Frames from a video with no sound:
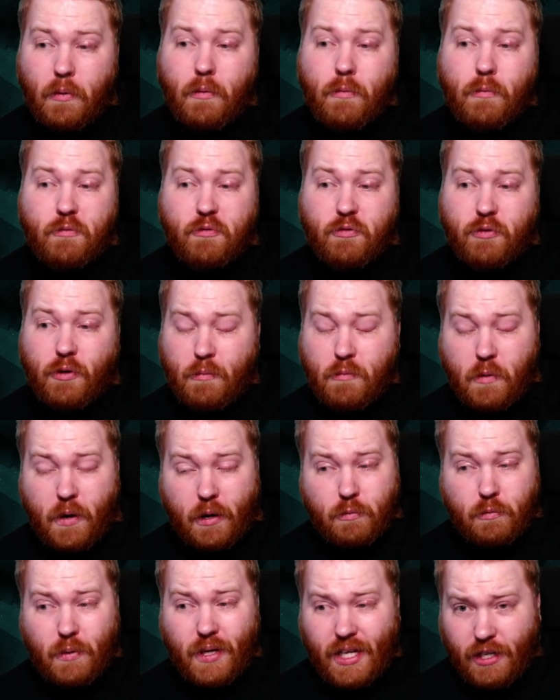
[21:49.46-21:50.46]
From what
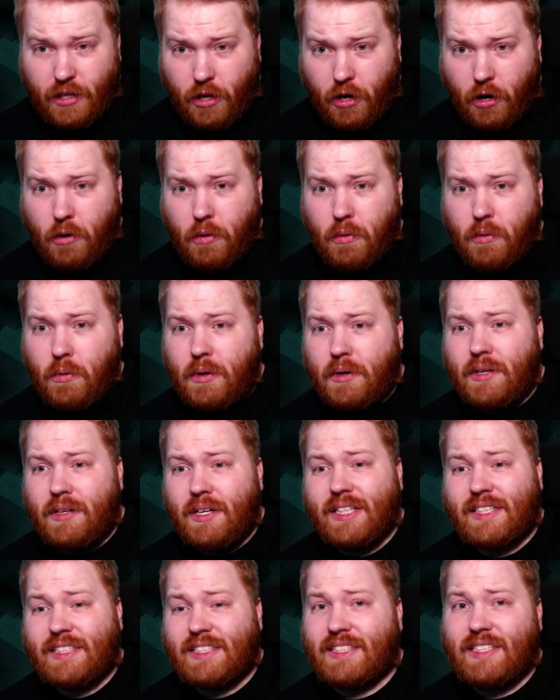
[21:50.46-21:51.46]
we know,
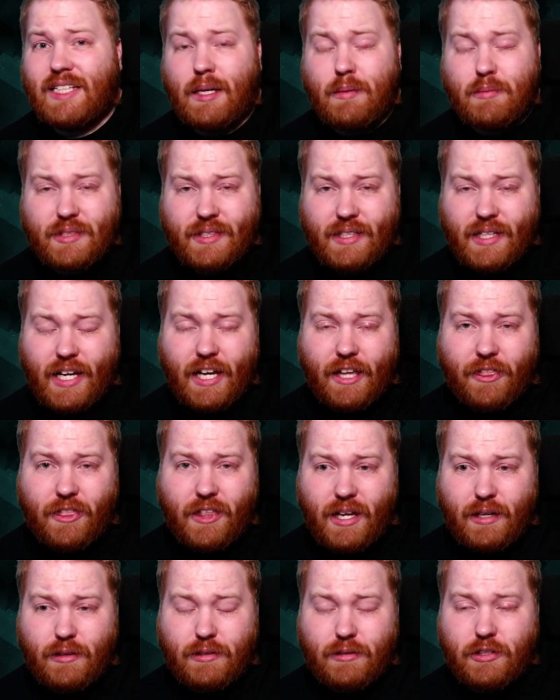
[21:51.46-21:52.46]
it seems like
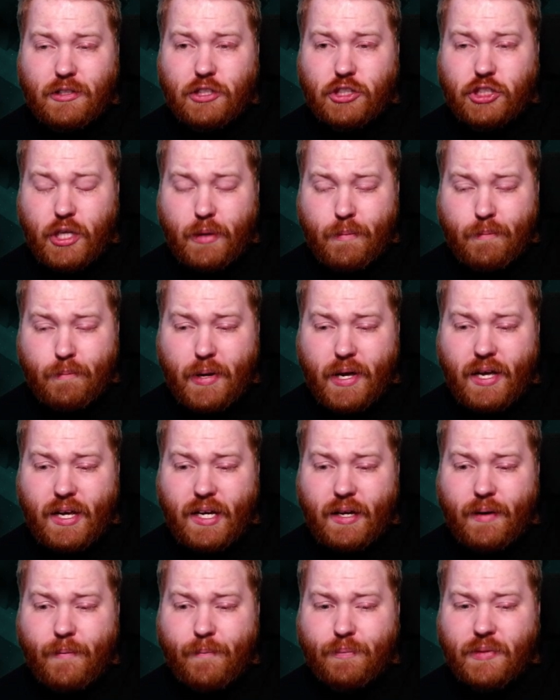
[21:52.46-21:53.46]
that
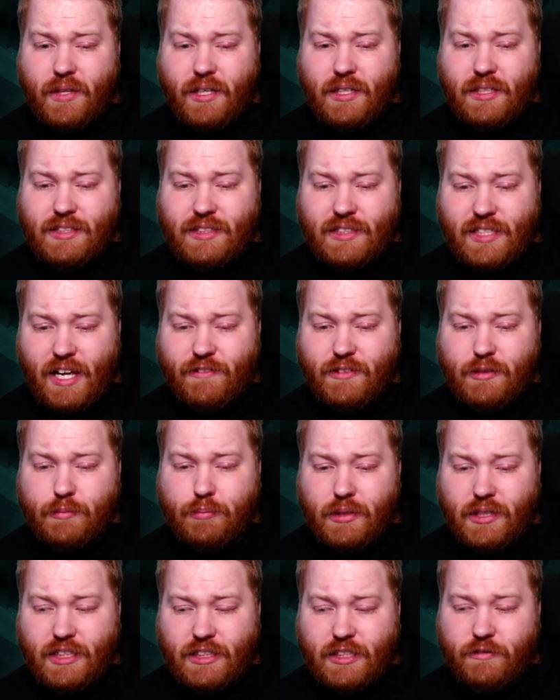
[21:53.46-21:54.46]
Shinpei saved the
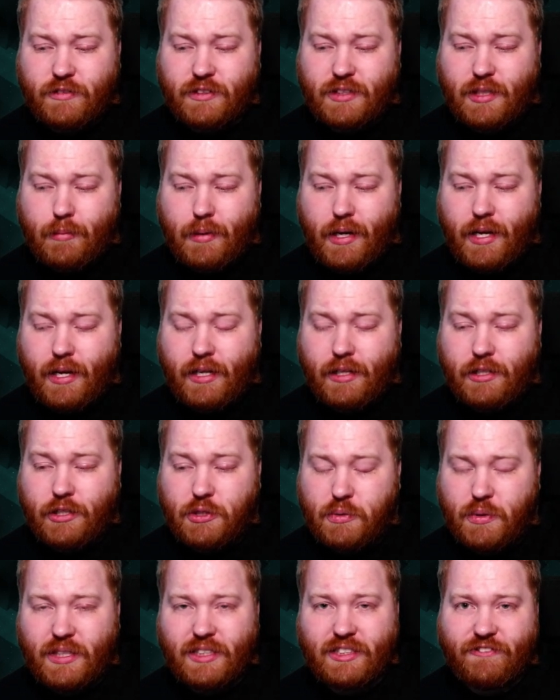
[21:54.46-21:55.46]
police officer by
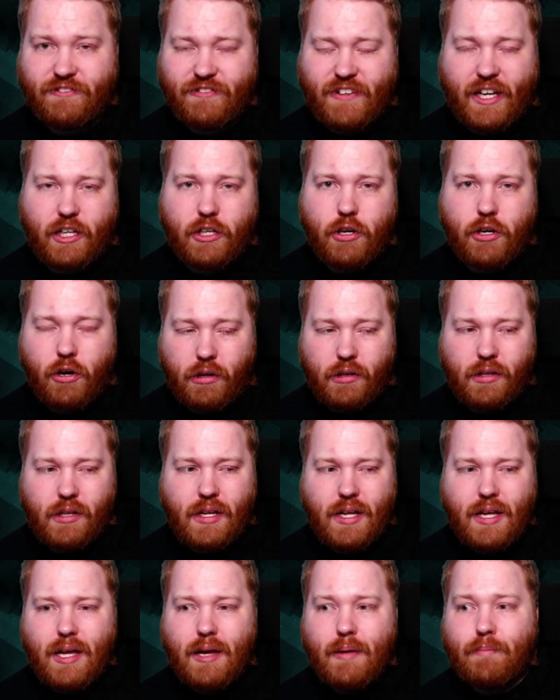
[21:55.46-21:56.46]
doing the fake call.
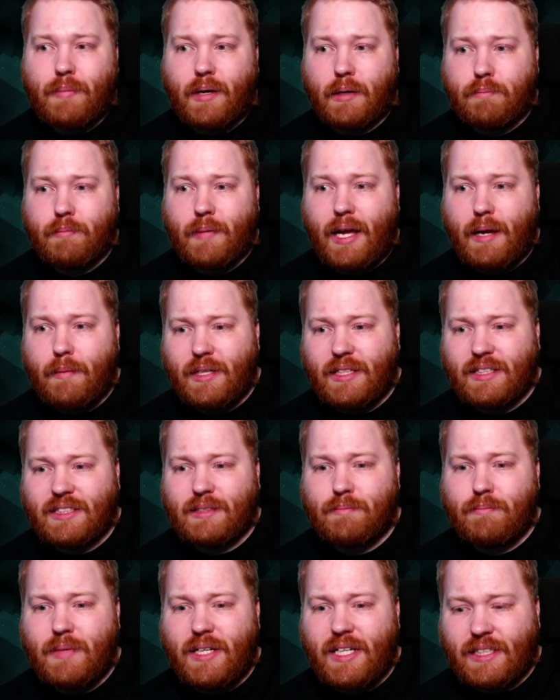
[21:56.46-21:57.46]
But maybe in the
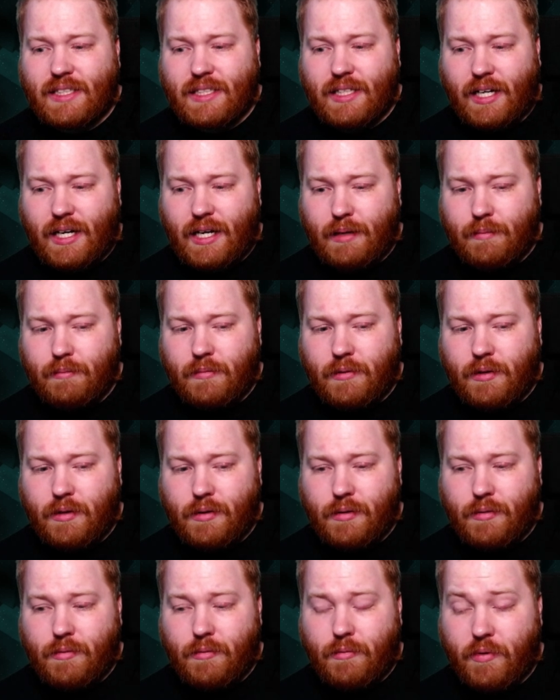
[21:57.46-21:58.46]
meantime,
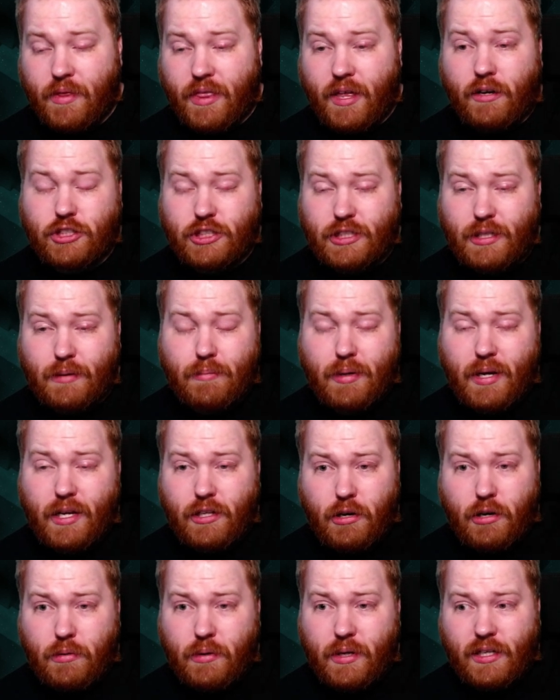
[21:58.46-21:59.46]
without Shinpei
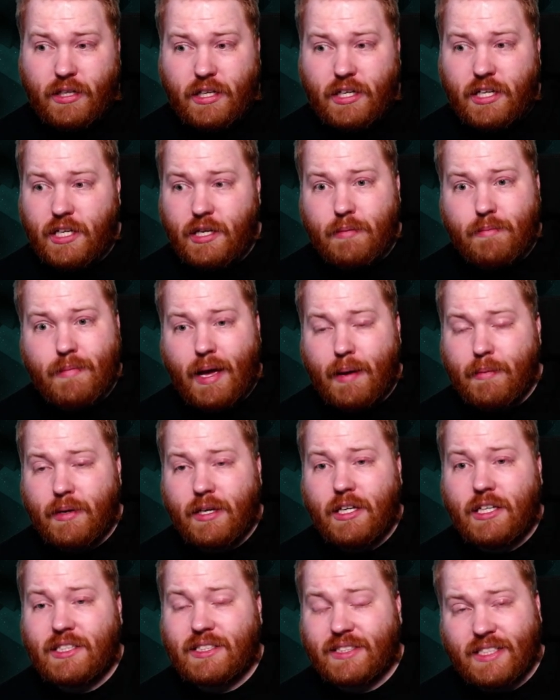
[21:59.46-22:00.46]
knowing, he
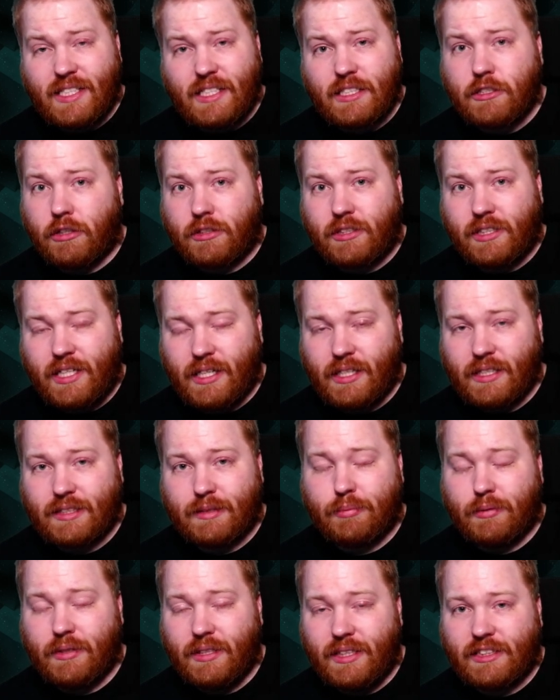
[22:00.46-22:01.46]
maybe still got killed, the
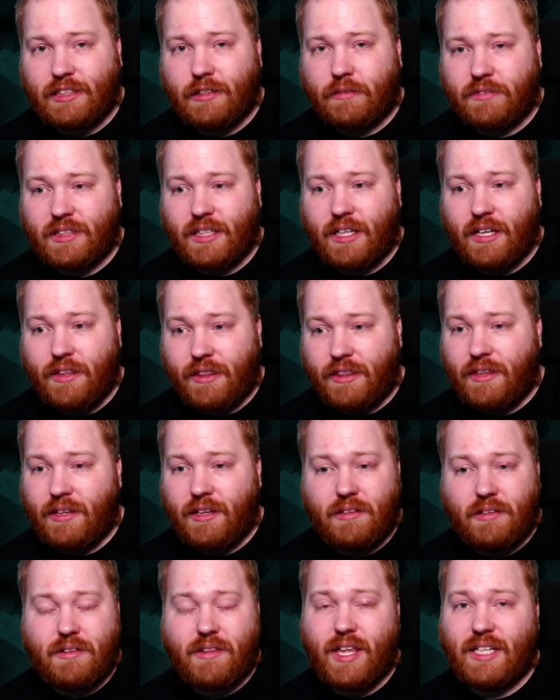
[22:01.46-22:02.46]
police officer, and
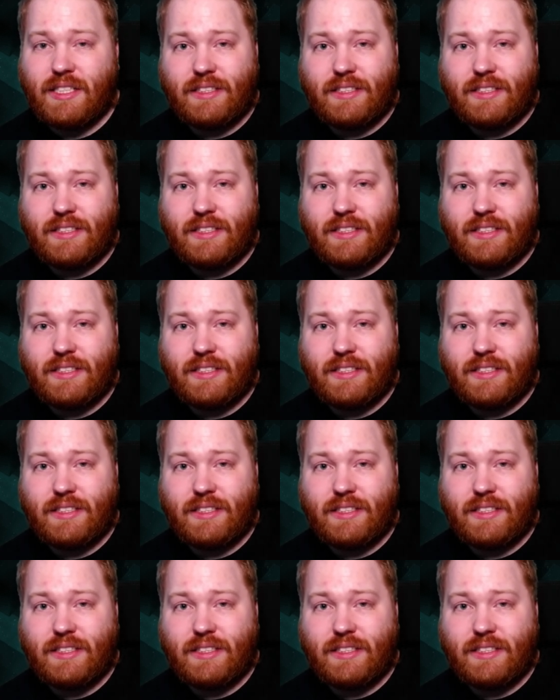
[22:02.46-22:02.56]
there's